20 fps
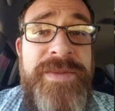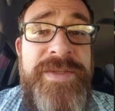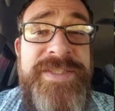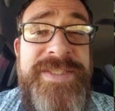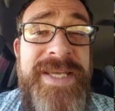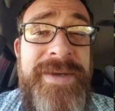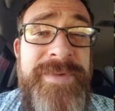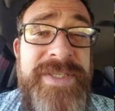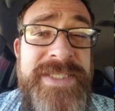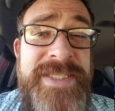The
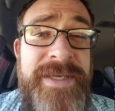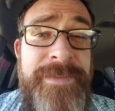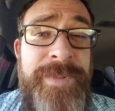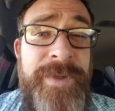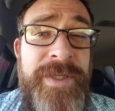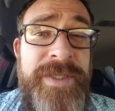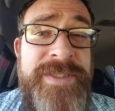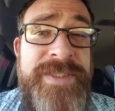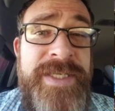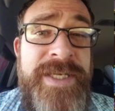Summon
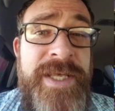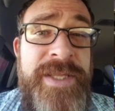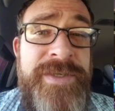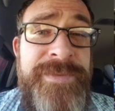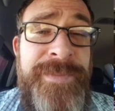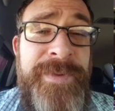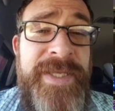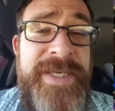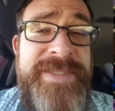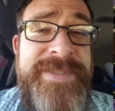Temple is
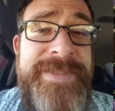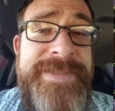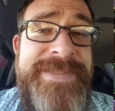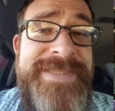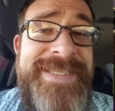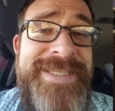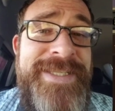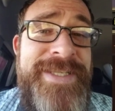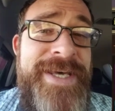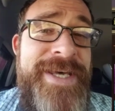another place I
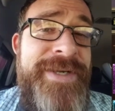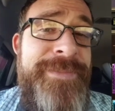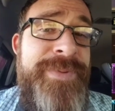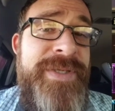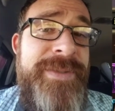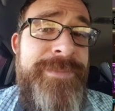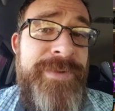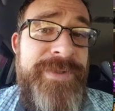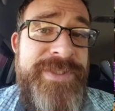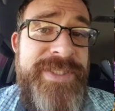see a lot of
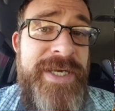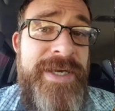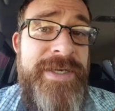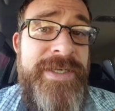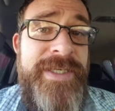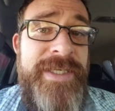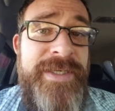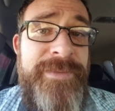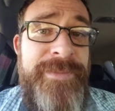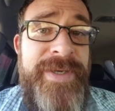people
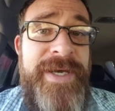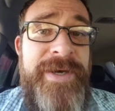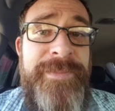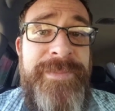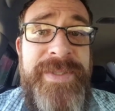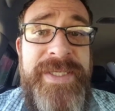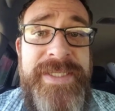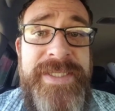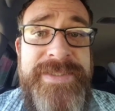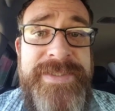talking
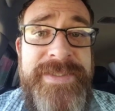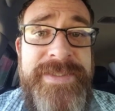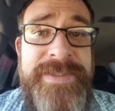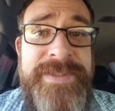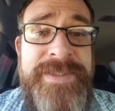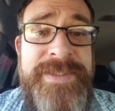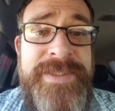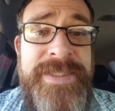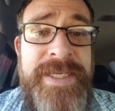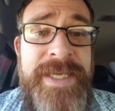about
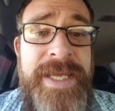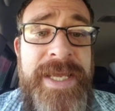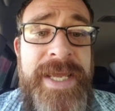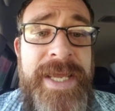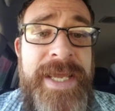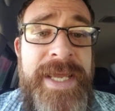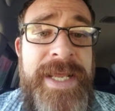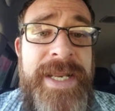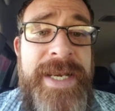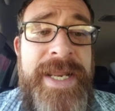pieces.
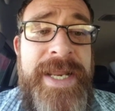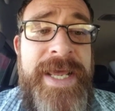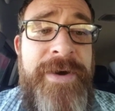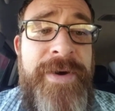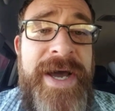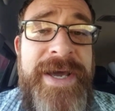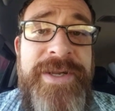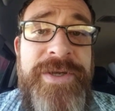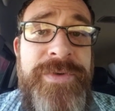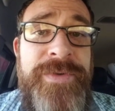
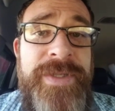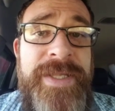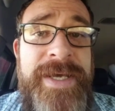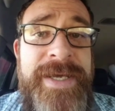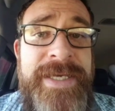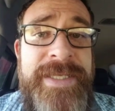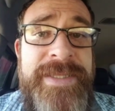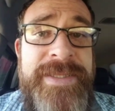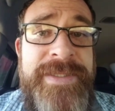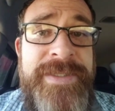Now, I don't
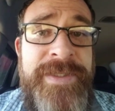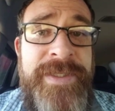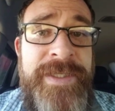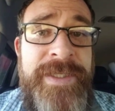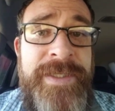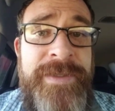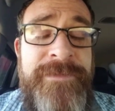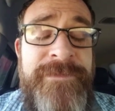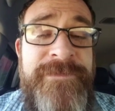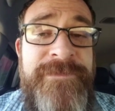like
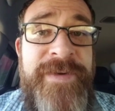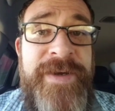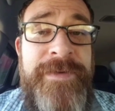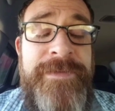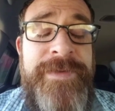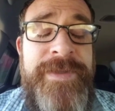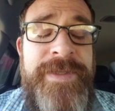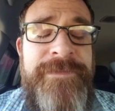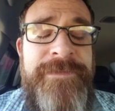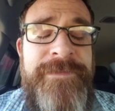the
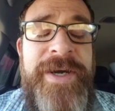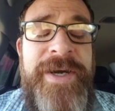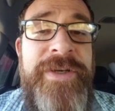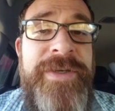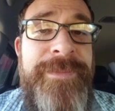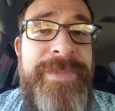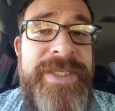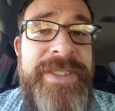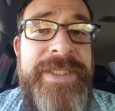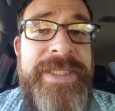
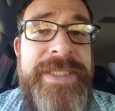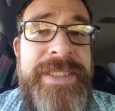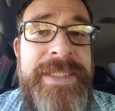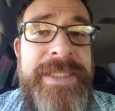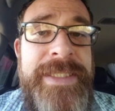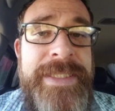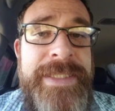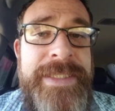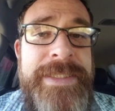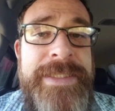
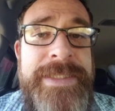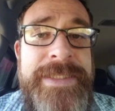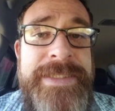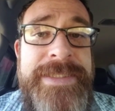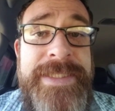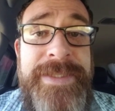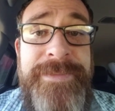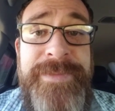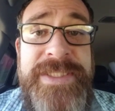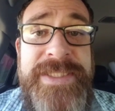variability in the
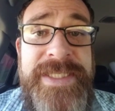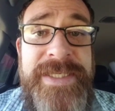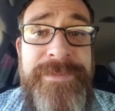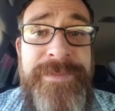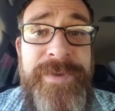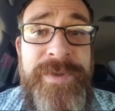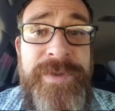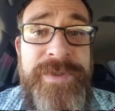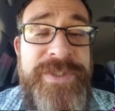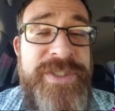Summon
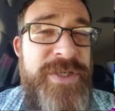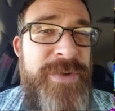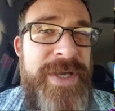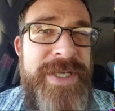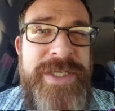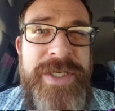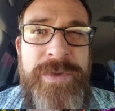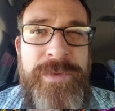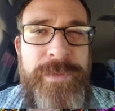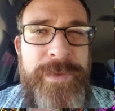Temple, so
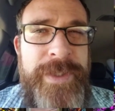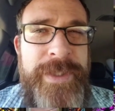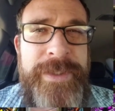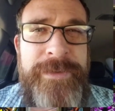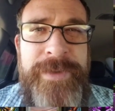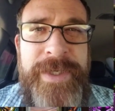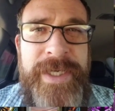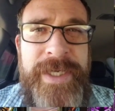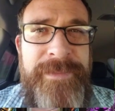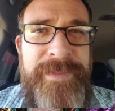I don't
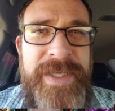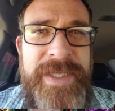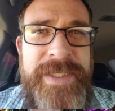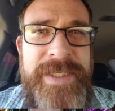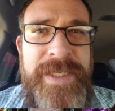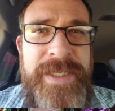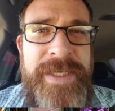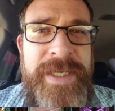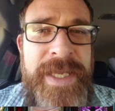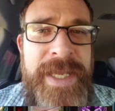really
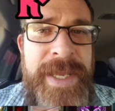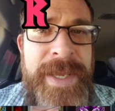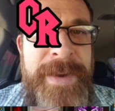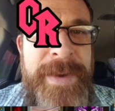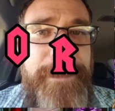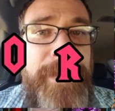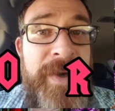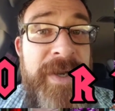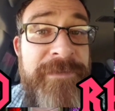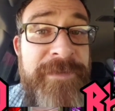recommend it.
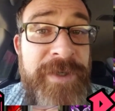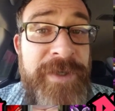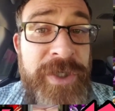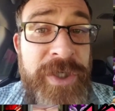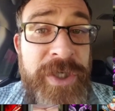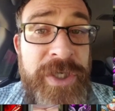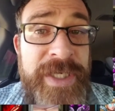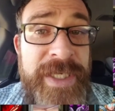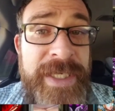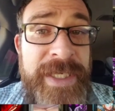But if you're
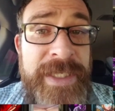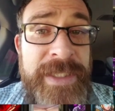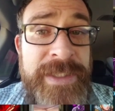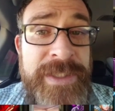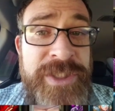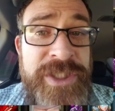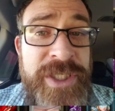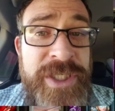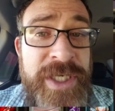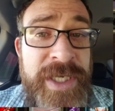good at
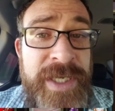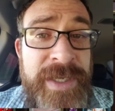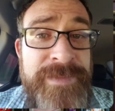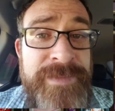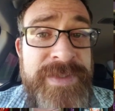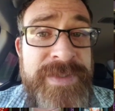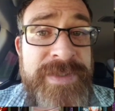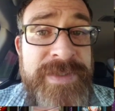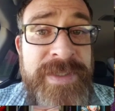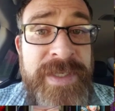getting
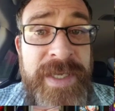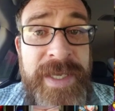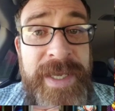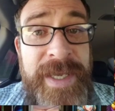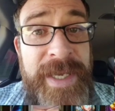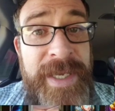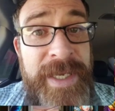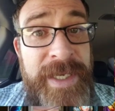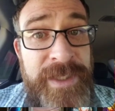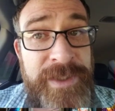gems,
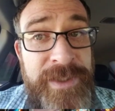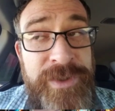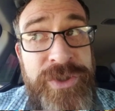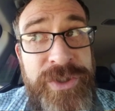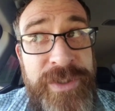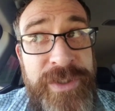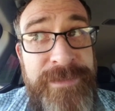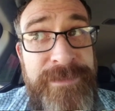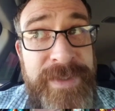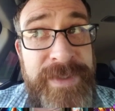and you
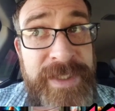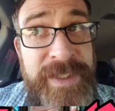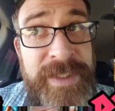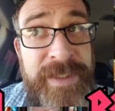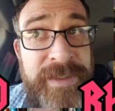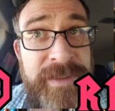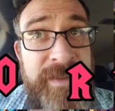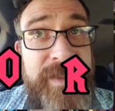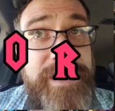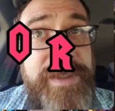should
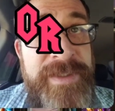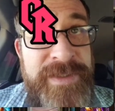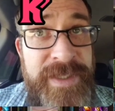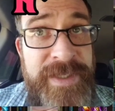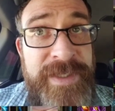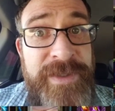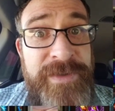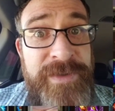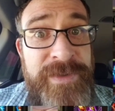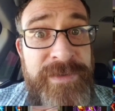be, because
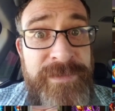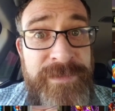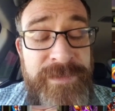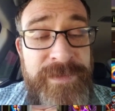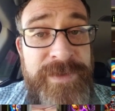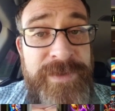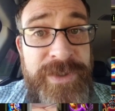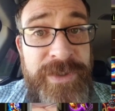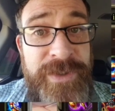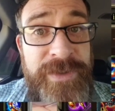I know
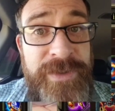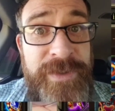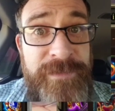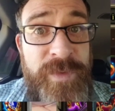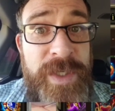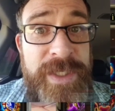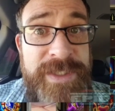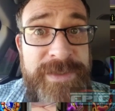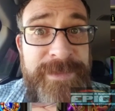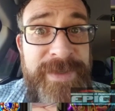
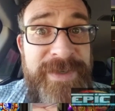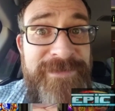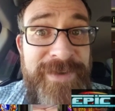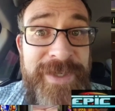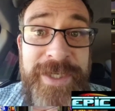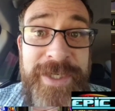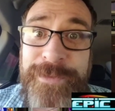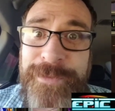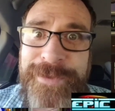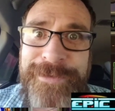you've watched my
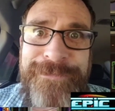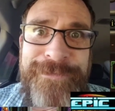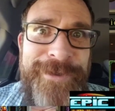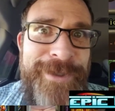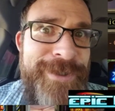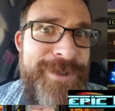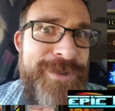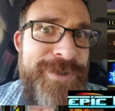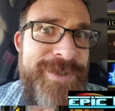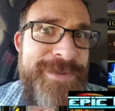video on
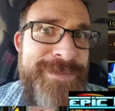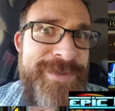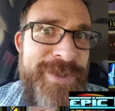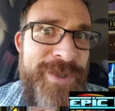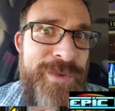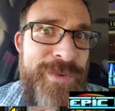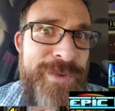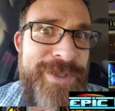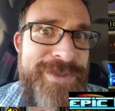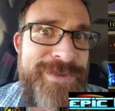free gems
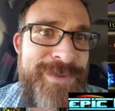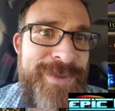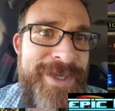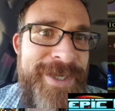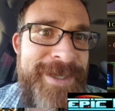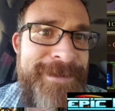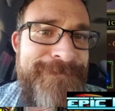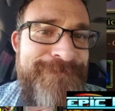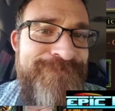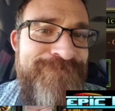and coins,
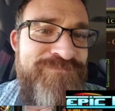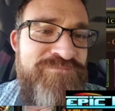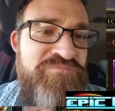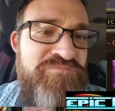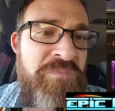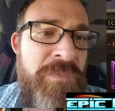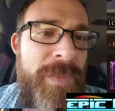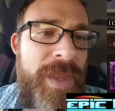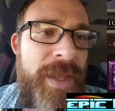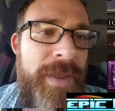right?
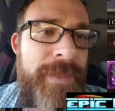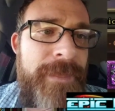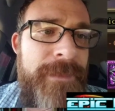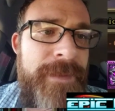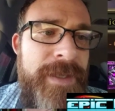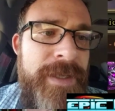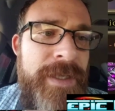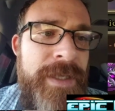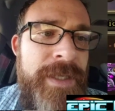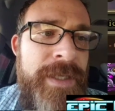
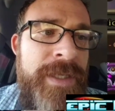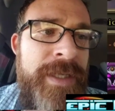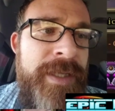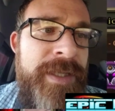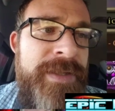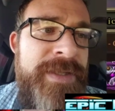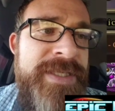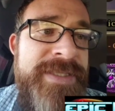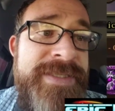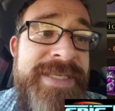
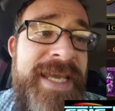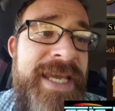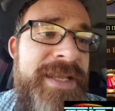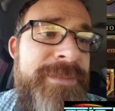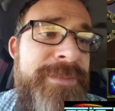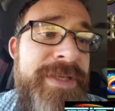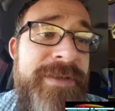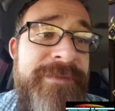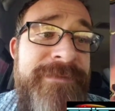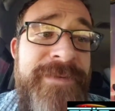Then this
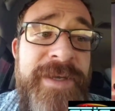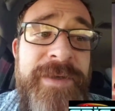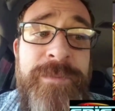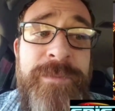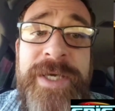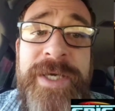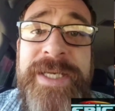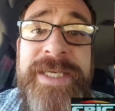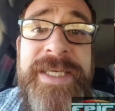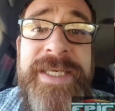can be a
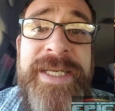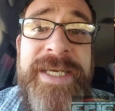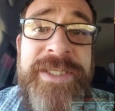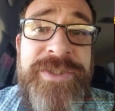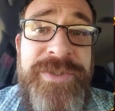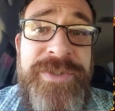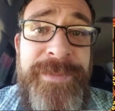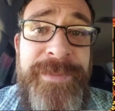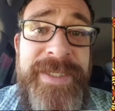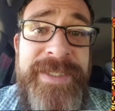fun way to get
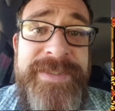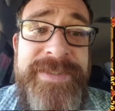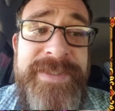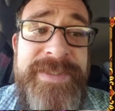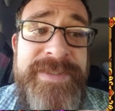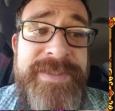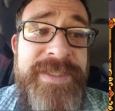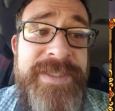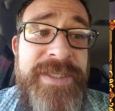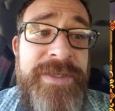extra
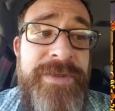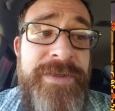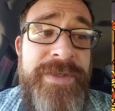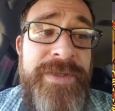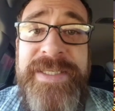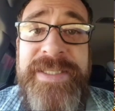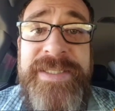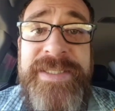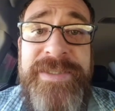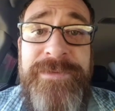pieces. The only
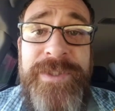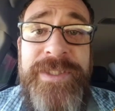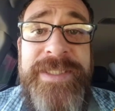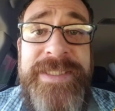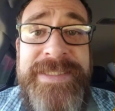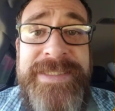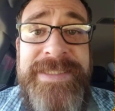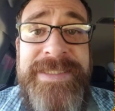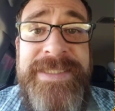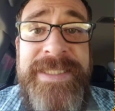thing that
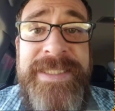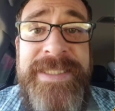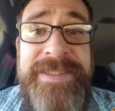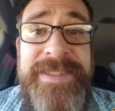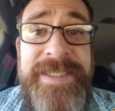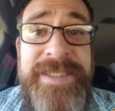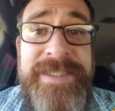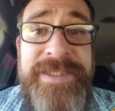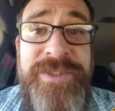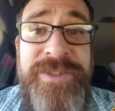really
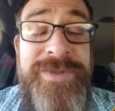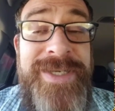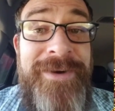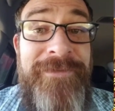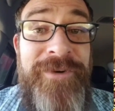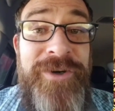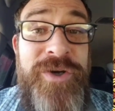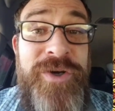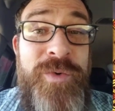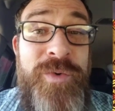stinks is you
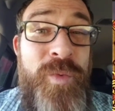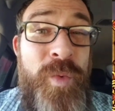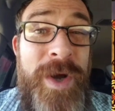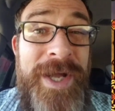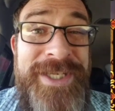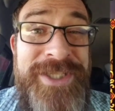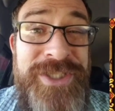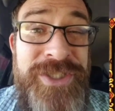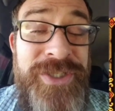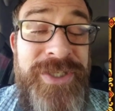never know
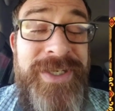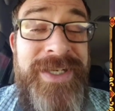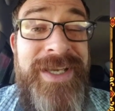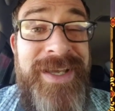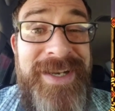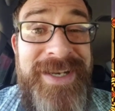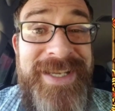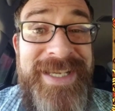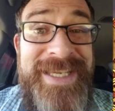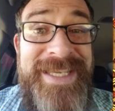what you're
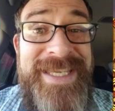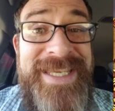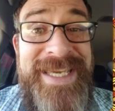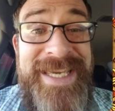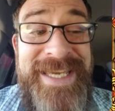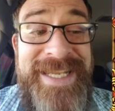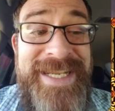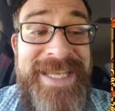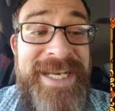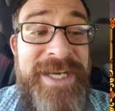gonna
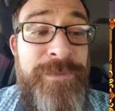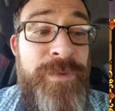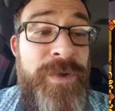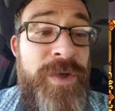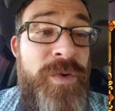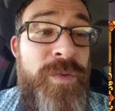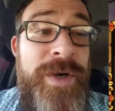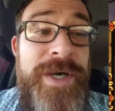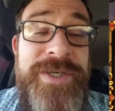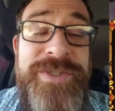get, and it
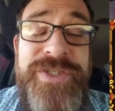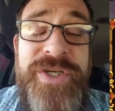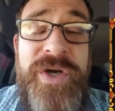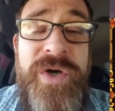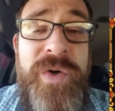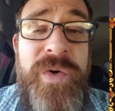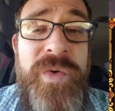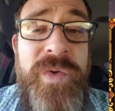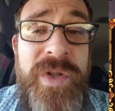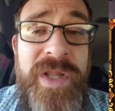requires a
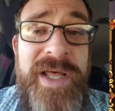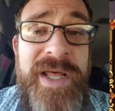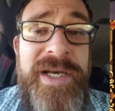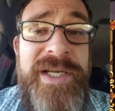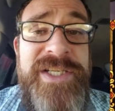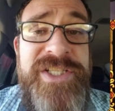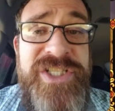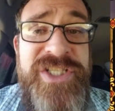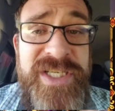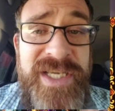whole
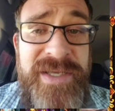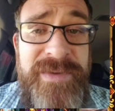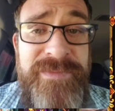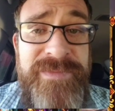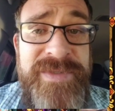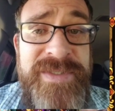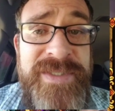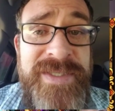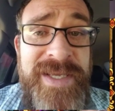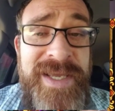lot of
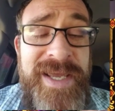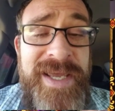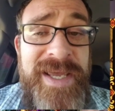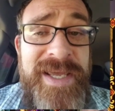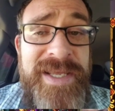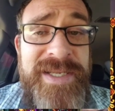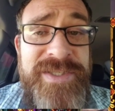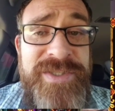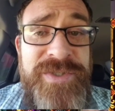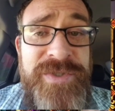gems
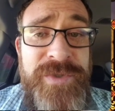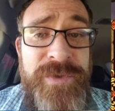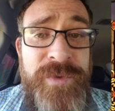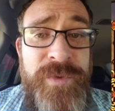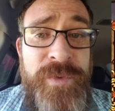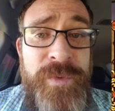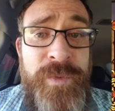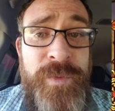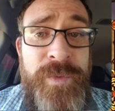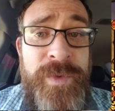
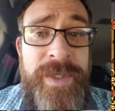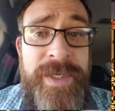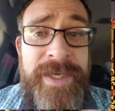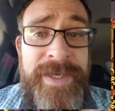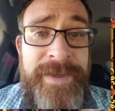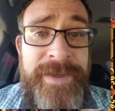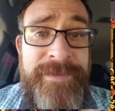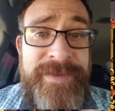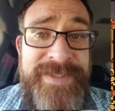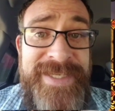to
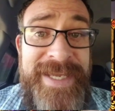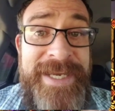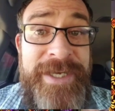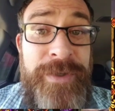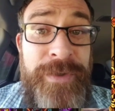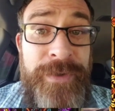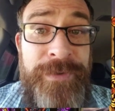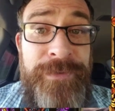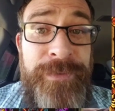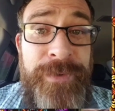
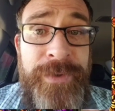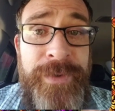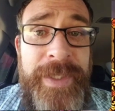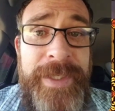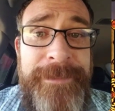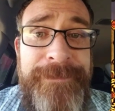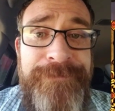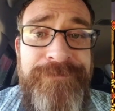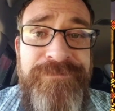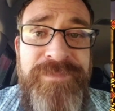cycle through
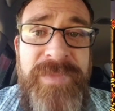it.